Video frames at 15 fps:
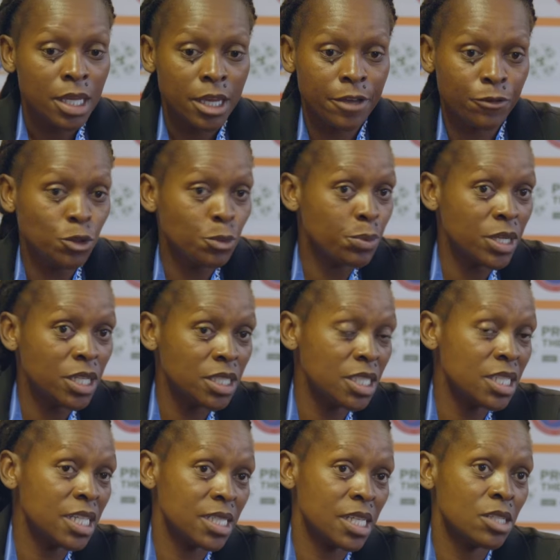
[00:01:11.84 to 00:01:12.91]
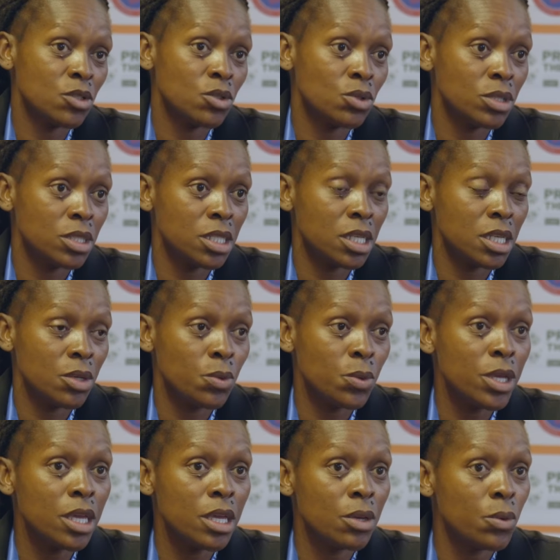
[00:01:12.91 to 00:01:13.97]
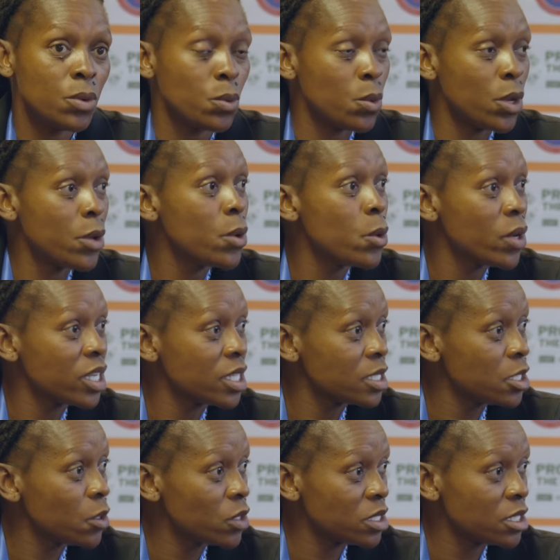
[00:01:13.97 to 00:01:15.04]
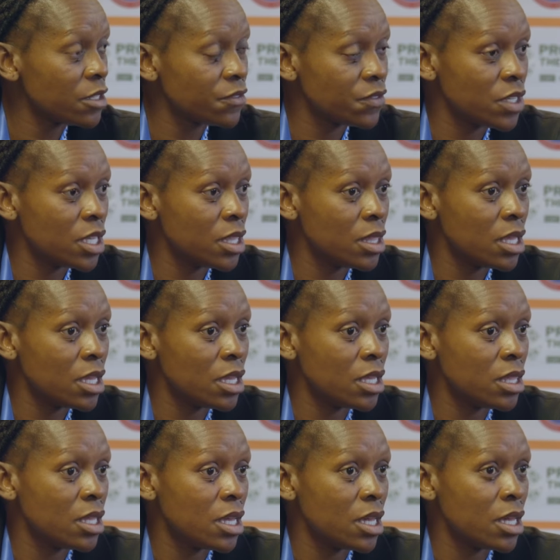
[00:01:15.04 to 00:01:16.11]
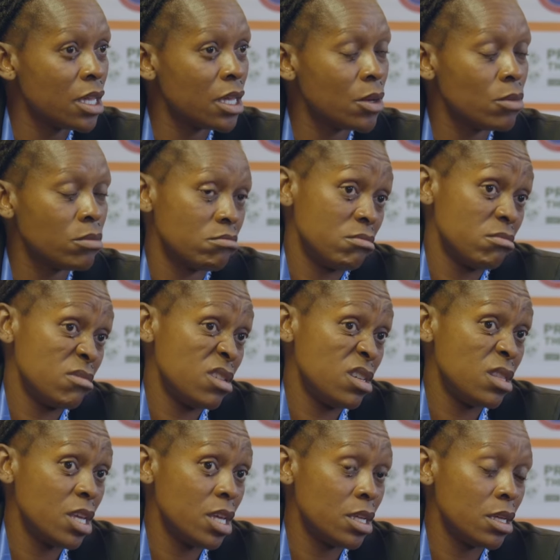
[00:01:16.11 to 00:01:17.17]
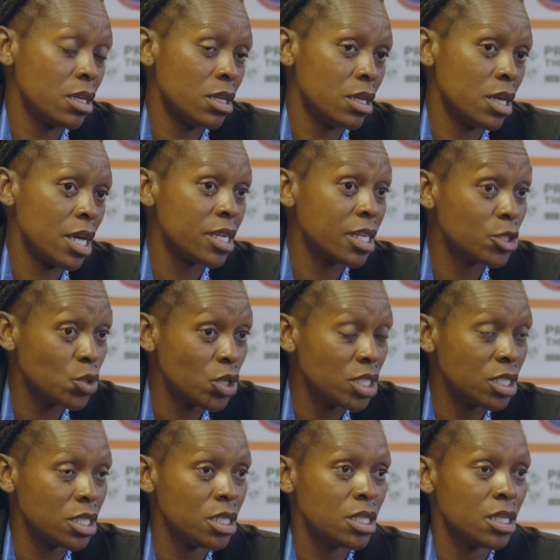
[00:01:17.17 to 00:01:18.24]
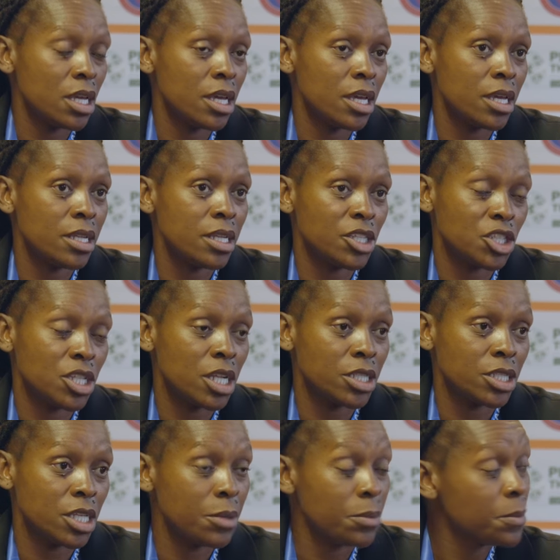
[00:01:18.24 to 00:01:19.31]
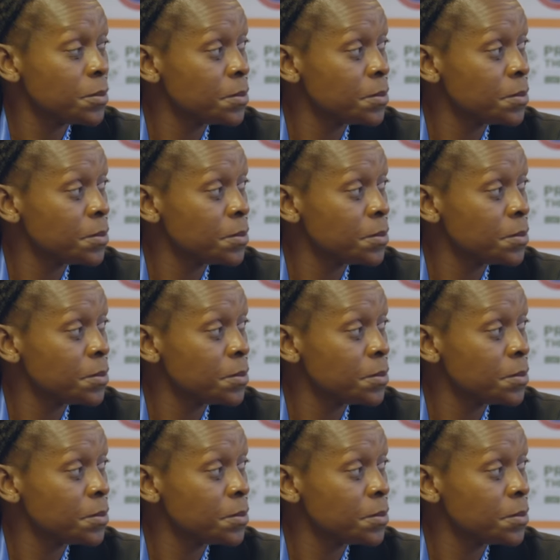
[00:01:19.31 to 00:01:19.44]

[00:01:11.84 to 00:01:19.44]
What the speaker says: footprint in a sense of where we wanna see ourselves in the under 20 national team.